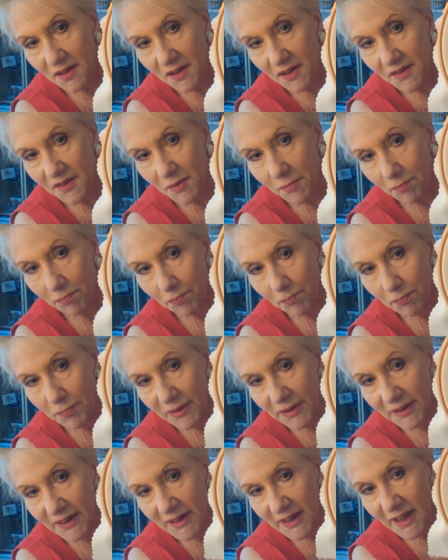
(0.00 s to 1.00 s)
is
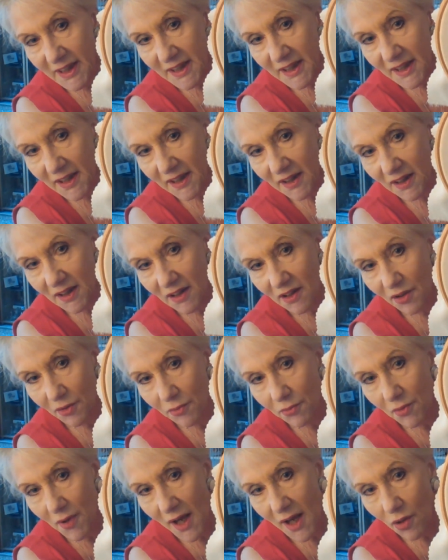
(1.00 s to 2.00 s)
playing
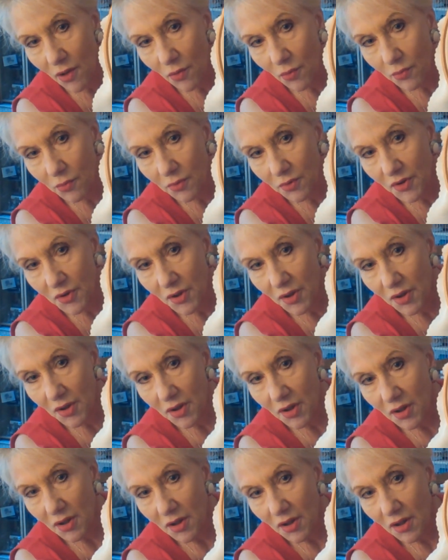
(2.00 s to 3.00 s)
around
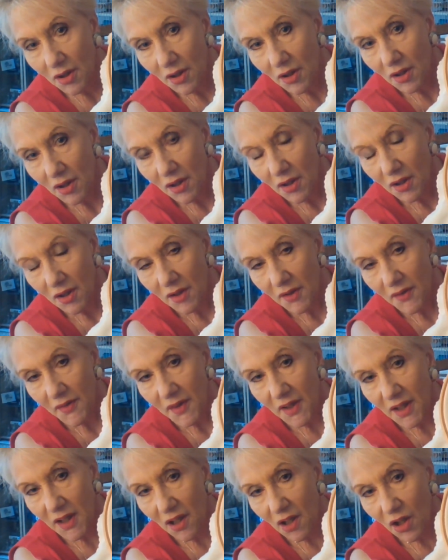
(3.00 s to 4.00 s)

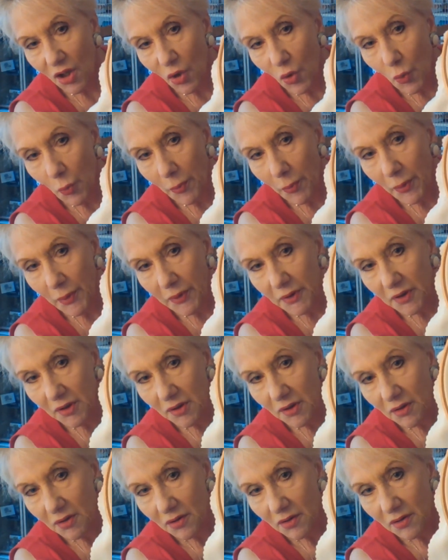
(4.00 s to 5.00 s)
the open
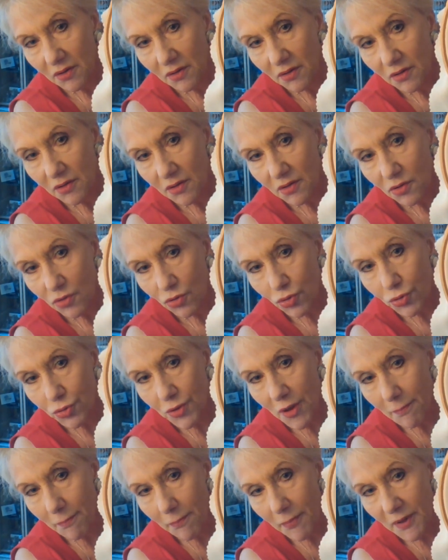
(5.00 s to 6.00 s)

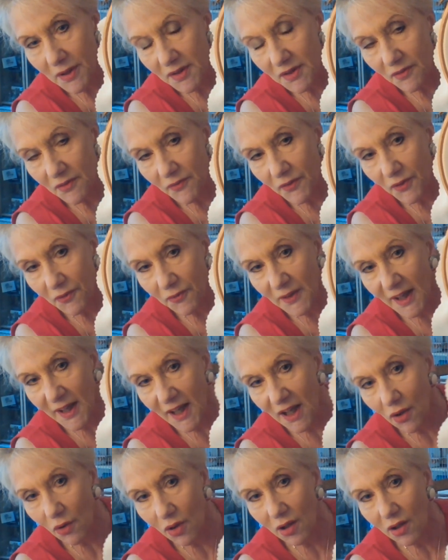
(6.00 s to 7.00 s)
trumpet of the
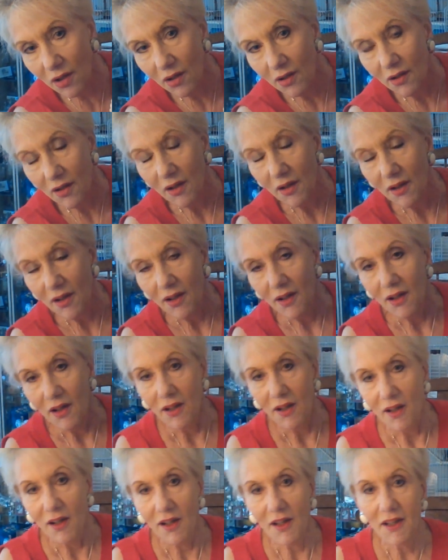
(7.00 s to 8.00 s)
flower
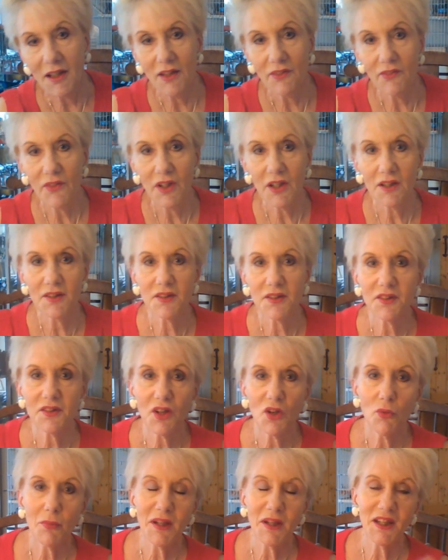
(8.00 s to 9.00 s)
and giving us
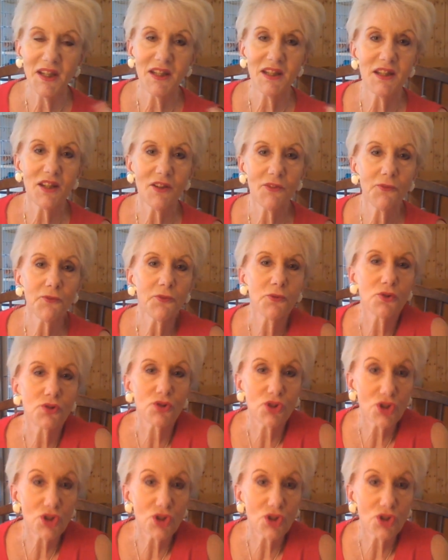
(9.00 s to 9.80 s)
so many different